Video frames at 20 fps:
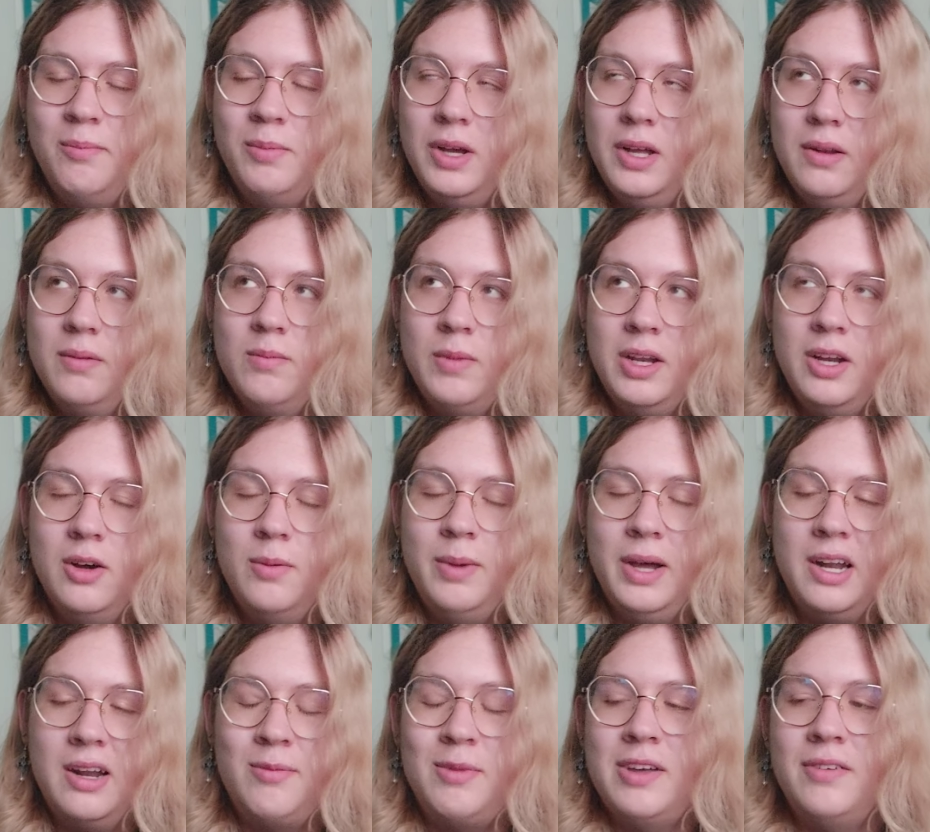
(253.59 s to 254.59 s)
but my
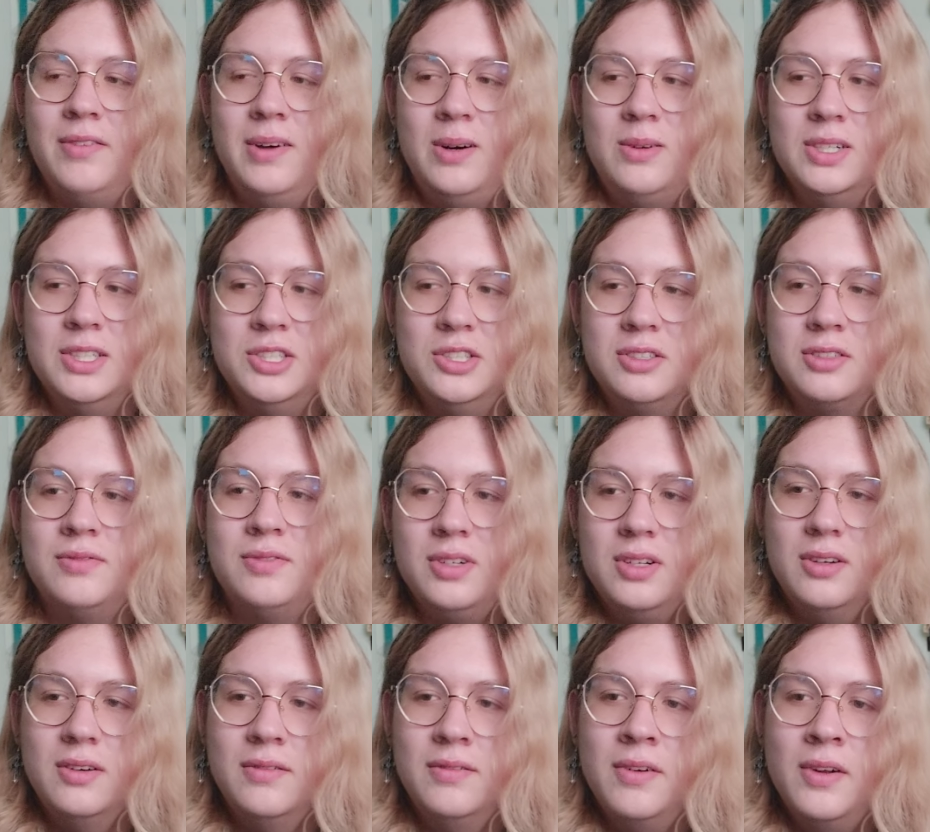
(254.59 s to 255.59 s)
notepad on my phone is just
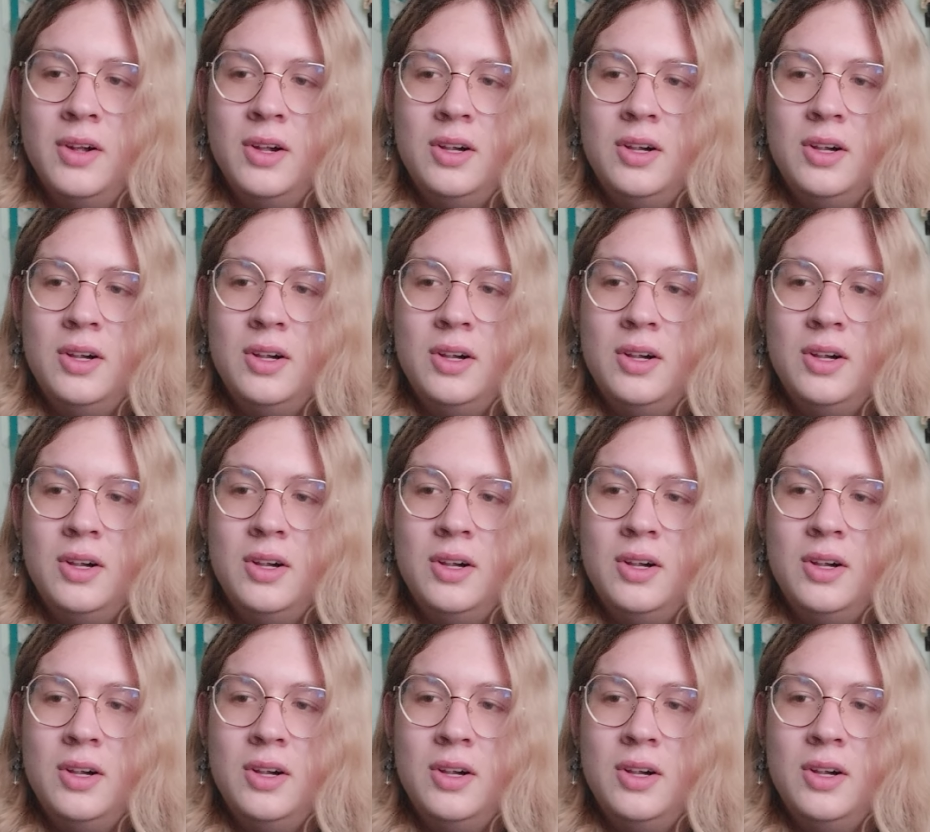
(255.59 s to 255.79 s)
full of